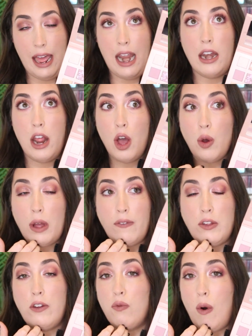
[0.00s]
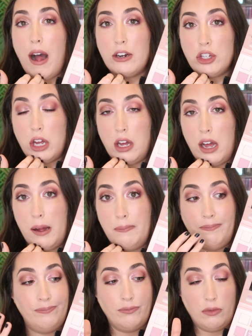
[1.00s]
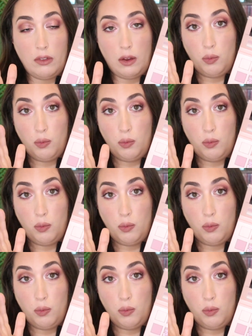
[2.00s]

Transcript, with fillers: And I know if you've watched um,